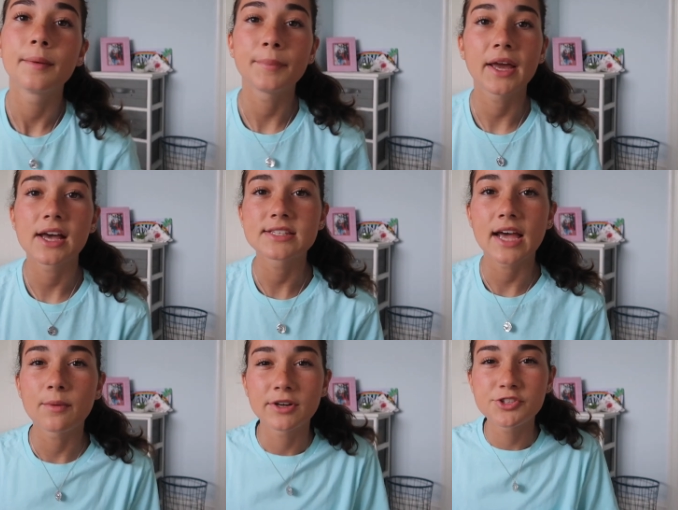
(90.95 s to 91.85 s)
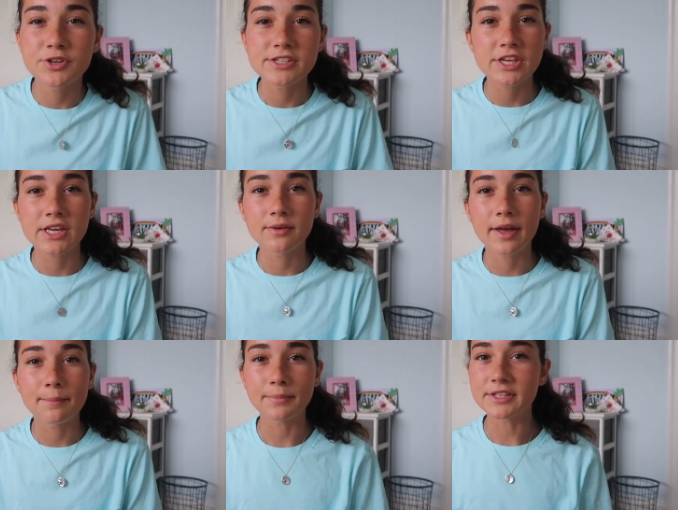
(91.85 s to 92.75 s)
because I want to dress cute
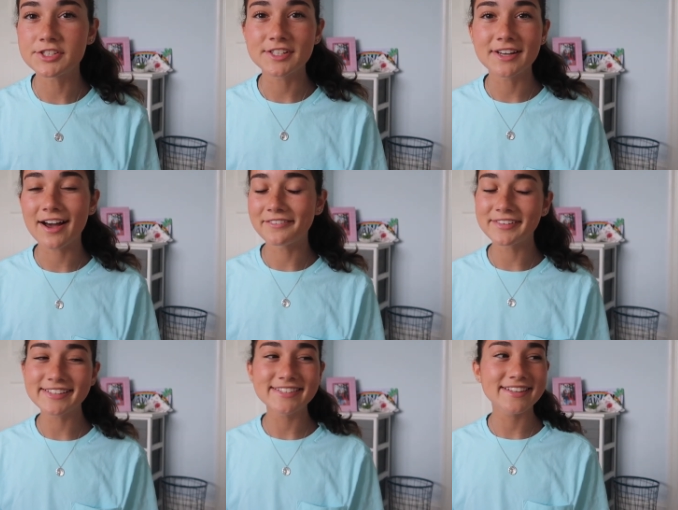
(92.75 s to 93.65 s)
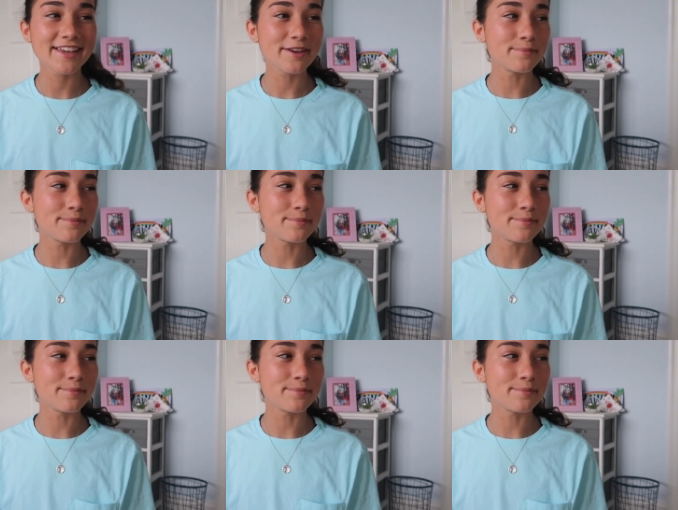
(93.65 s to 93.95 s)
and beachy obviously,